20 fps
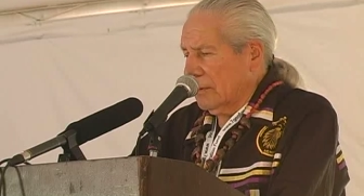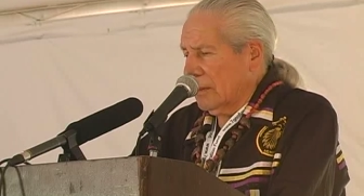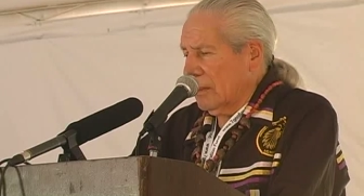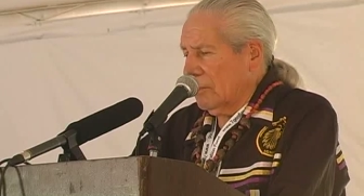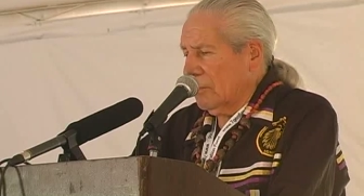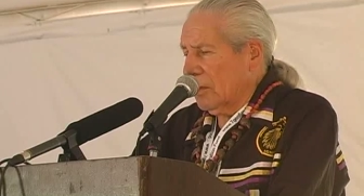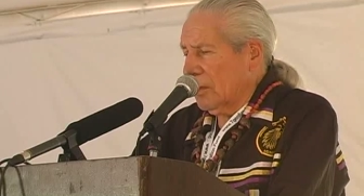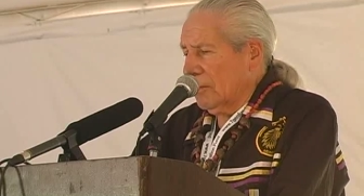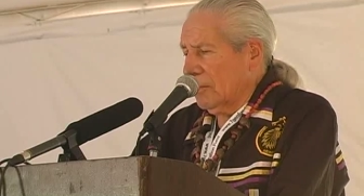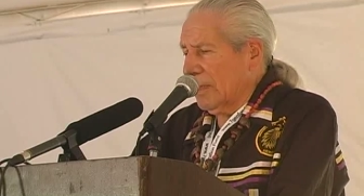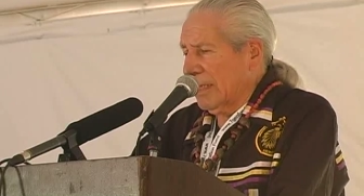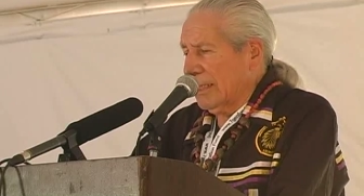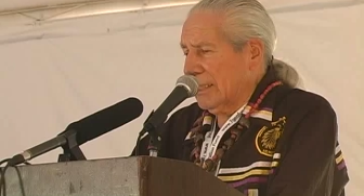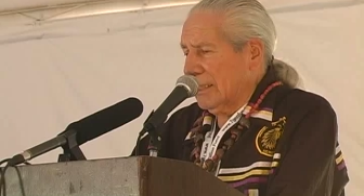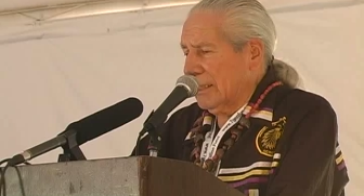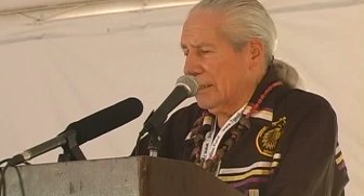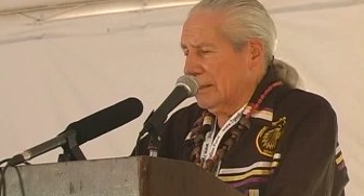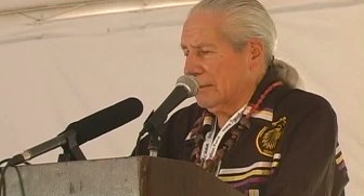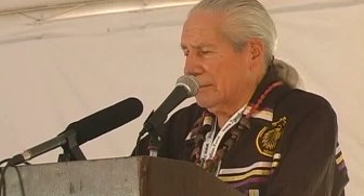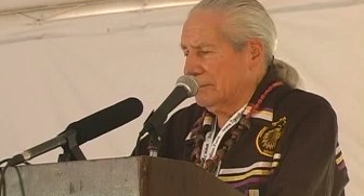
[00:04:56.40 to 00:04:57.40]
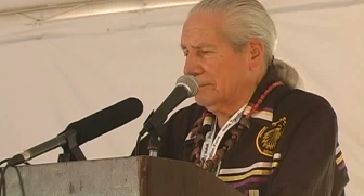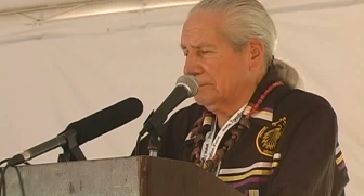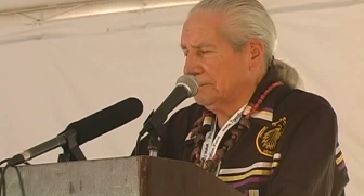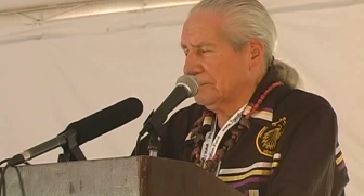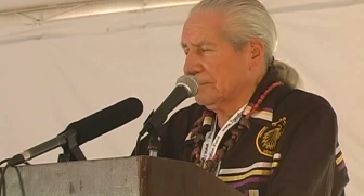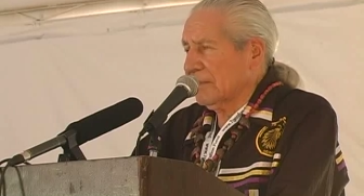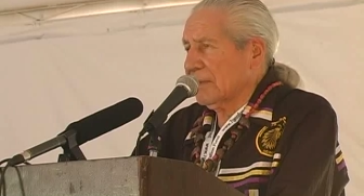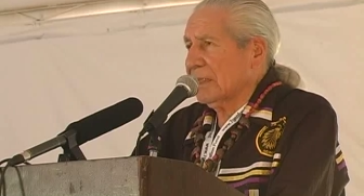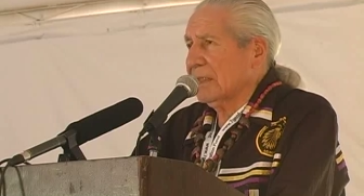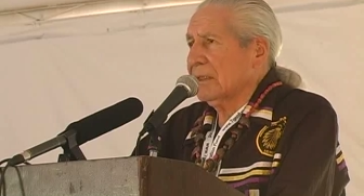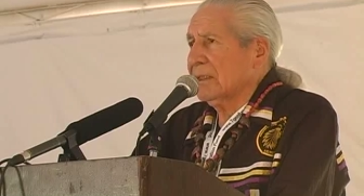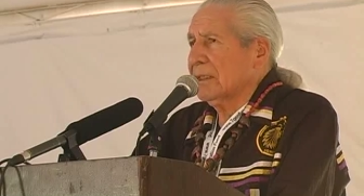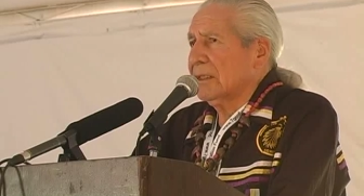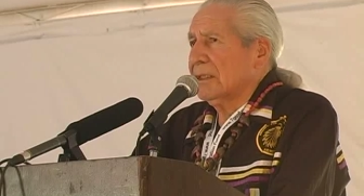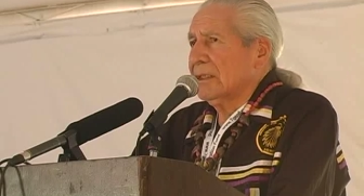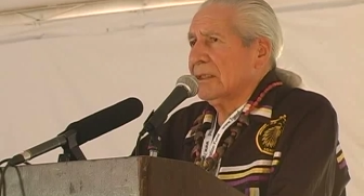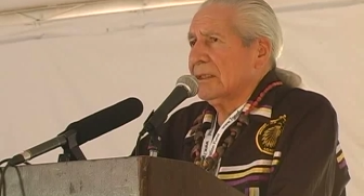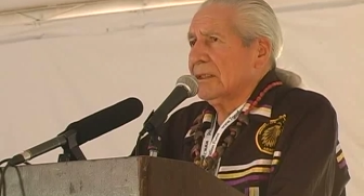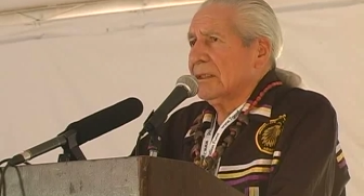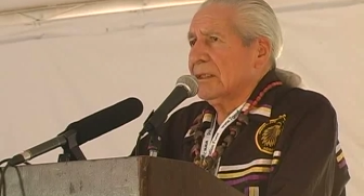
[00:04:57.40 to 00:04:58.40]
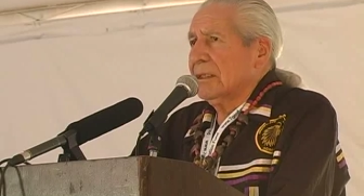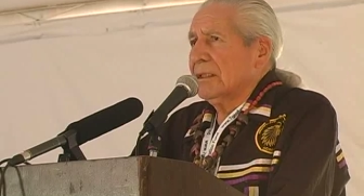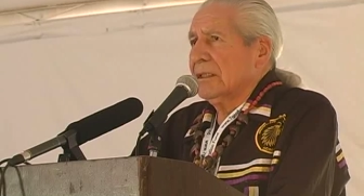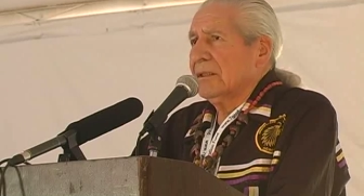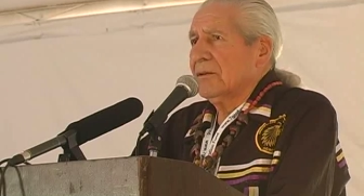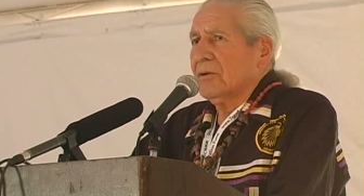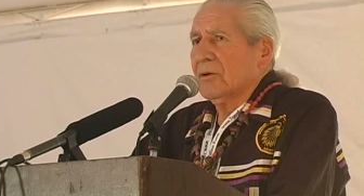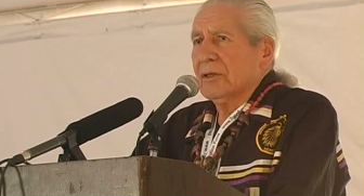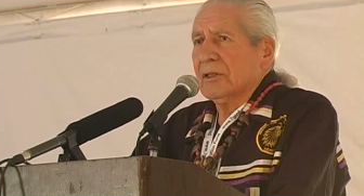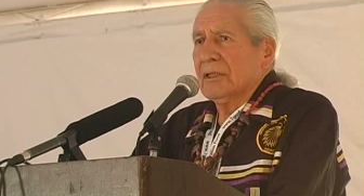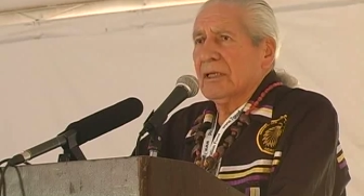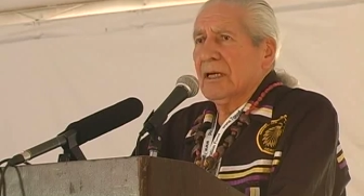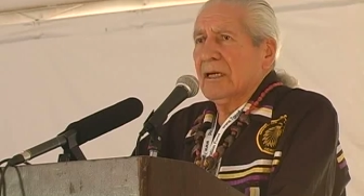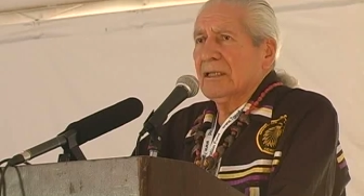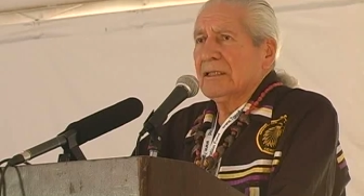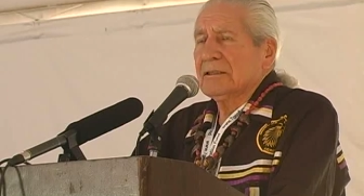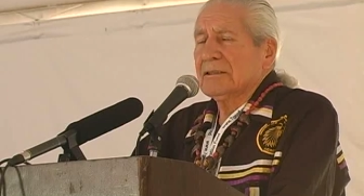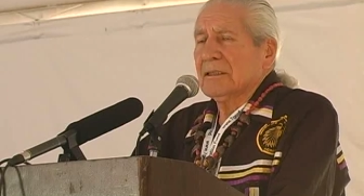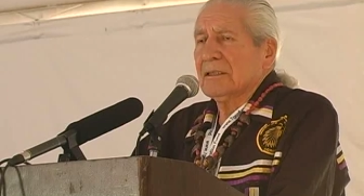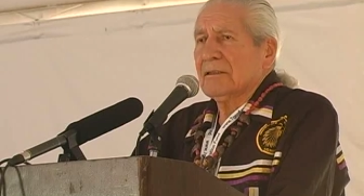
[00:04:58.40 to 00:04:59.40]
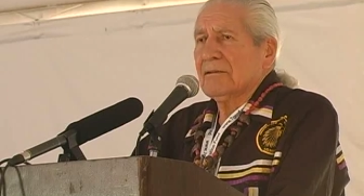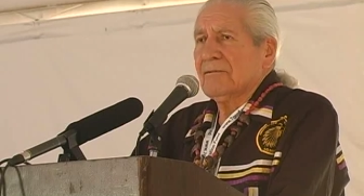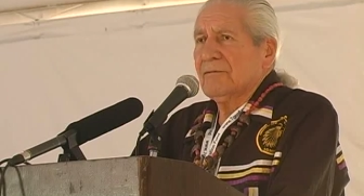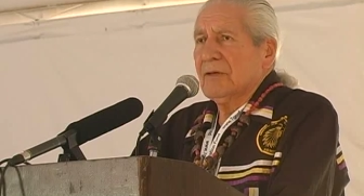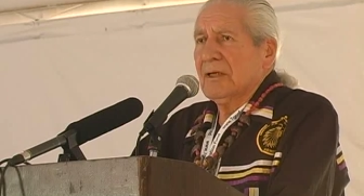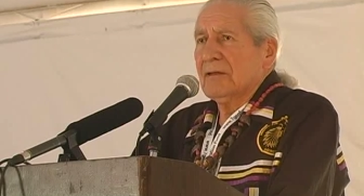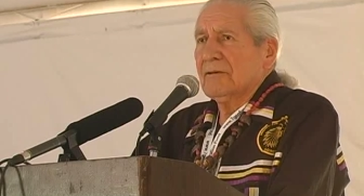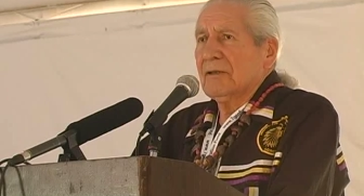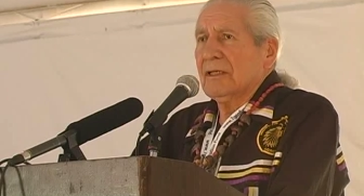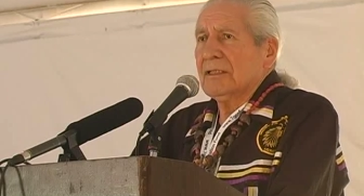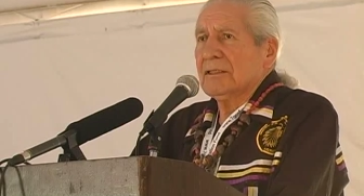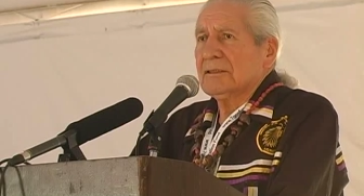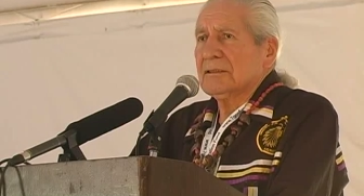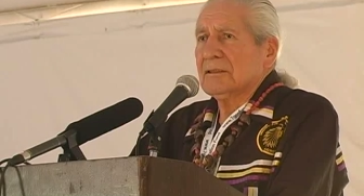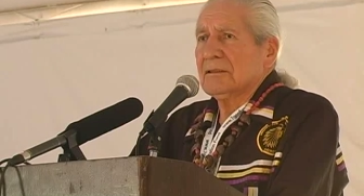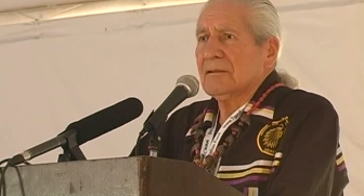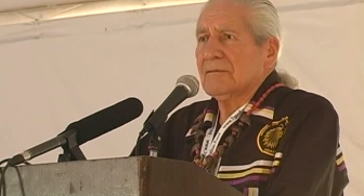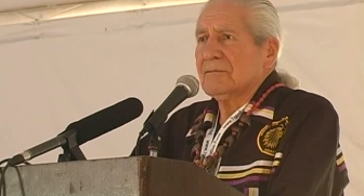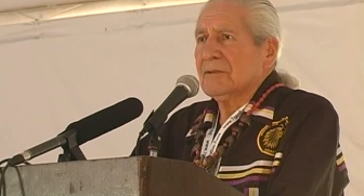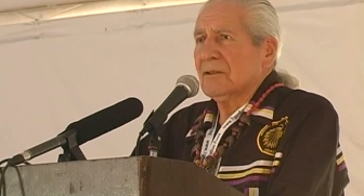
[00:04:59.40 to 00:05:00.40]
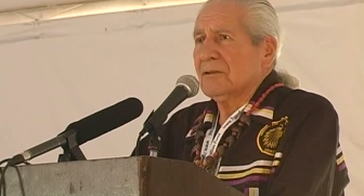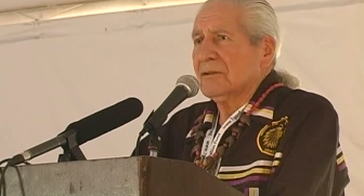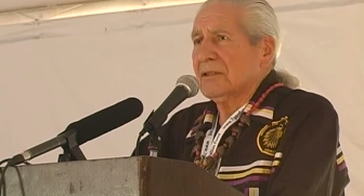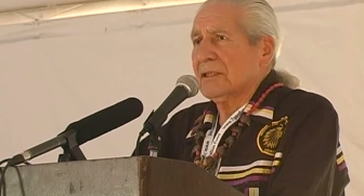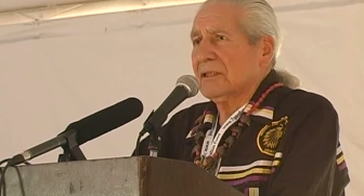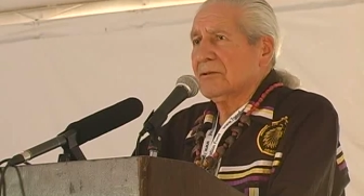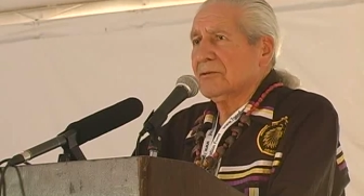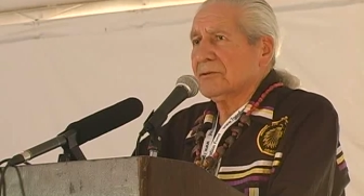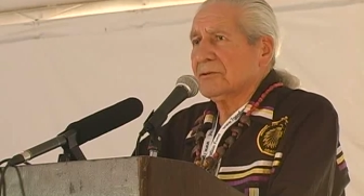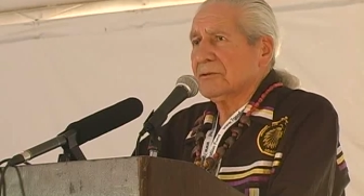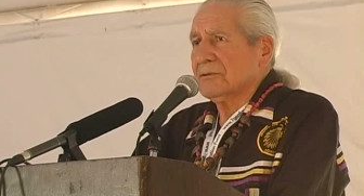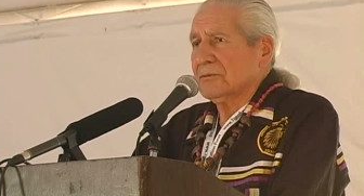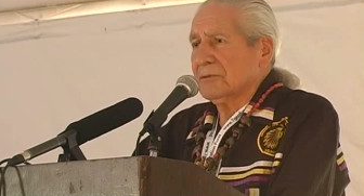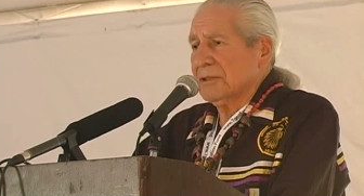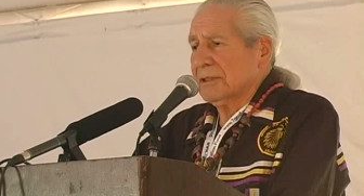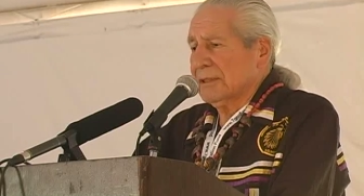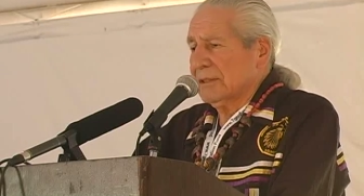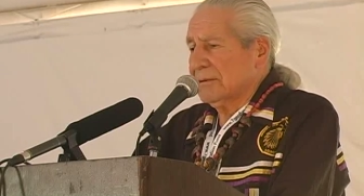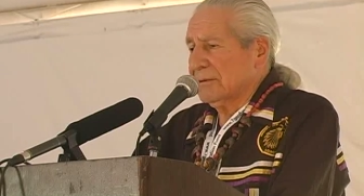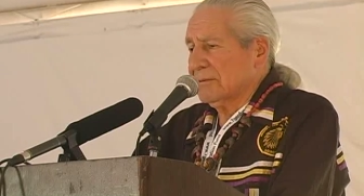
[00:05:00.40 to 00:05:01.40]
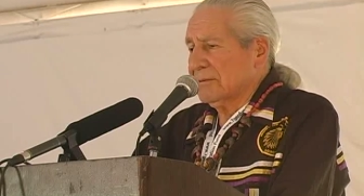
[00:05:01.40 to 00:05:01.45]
Among many, he organized the Confederation of the Haudenosaunee.